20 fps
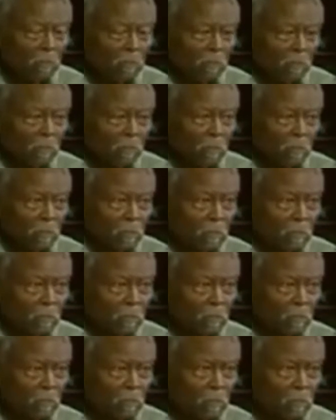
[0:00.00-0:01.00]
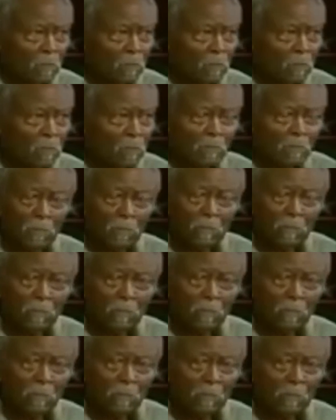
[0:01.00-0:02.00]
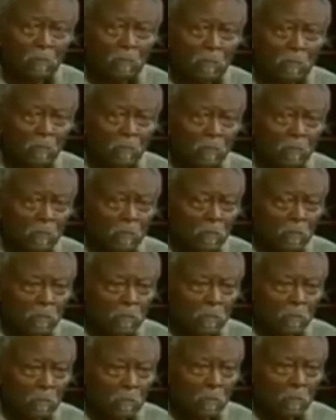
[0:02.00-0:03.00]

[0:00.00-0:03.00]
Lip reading: (silent)